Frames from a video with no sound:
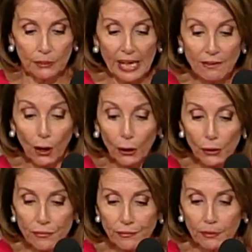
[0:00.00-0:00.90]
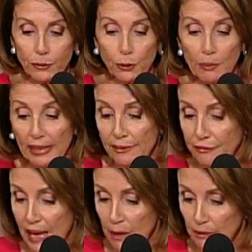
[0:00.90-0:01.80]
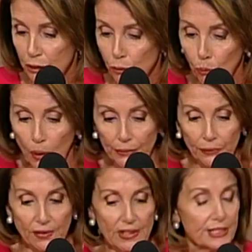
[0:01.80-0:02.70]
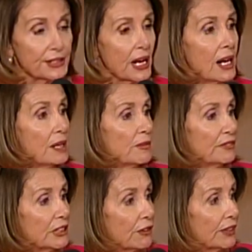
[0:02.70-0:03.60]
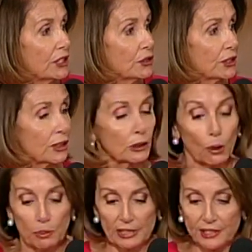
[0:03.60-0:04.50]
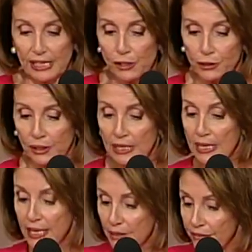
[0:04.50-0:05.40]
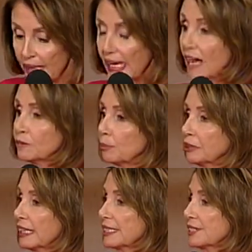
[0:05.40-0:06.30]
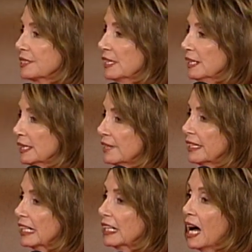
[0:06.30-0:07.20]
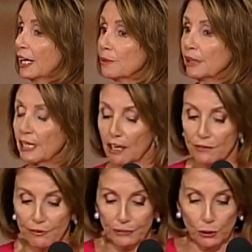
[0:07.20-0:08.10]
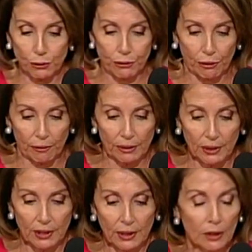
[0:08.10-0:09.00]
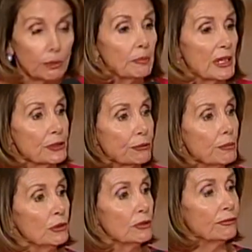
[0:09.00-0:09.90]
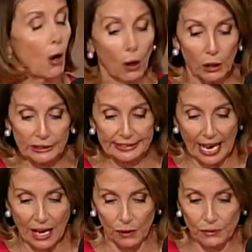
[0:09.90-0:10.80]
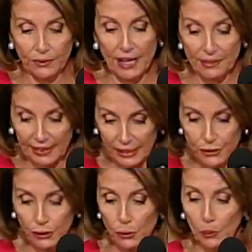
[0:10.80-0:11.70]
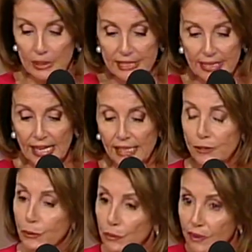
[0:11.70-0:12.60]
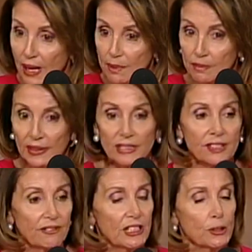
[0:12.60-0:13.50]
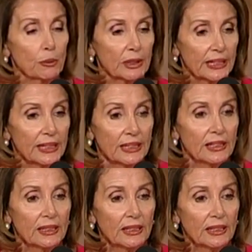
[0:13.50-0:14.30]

We have heard from too many families who wonder in this time of innovation and globalization if they have a place in the economy of the future. We must remove all doubt that they do and say to them individually,